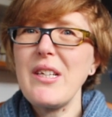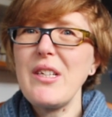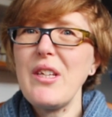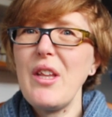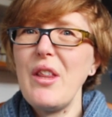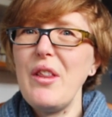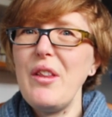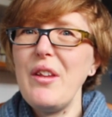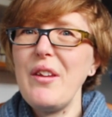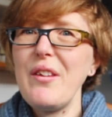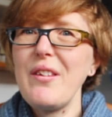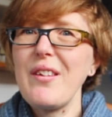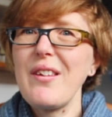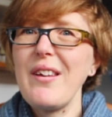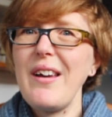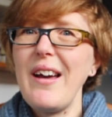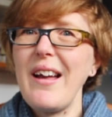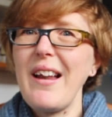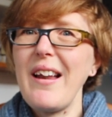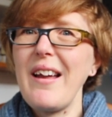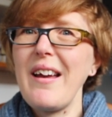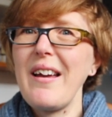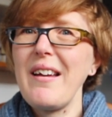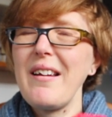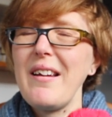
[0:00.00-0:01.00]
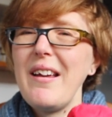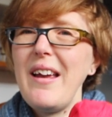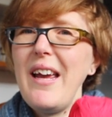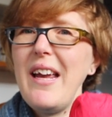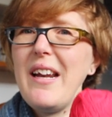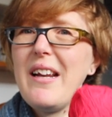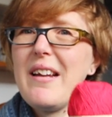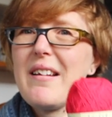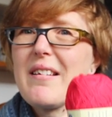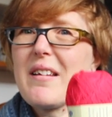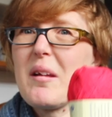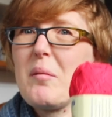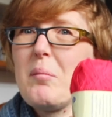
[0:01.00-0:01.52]
to this colour,
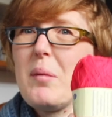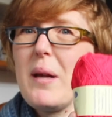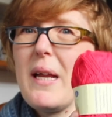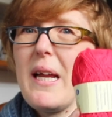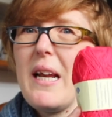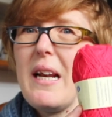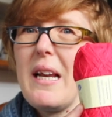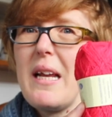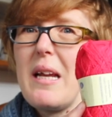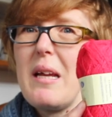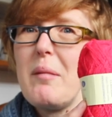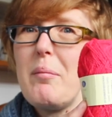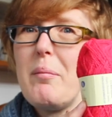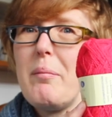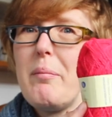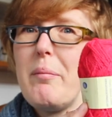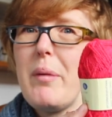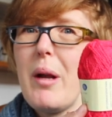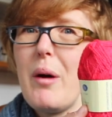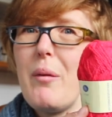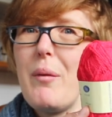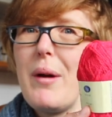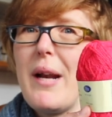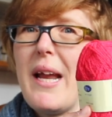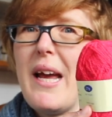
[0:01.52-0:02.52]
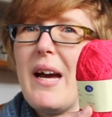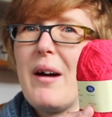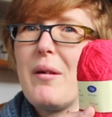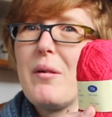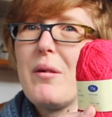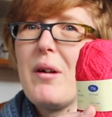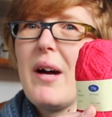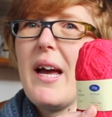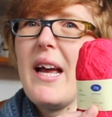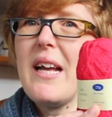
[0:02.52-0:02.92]
and it's completely blown out.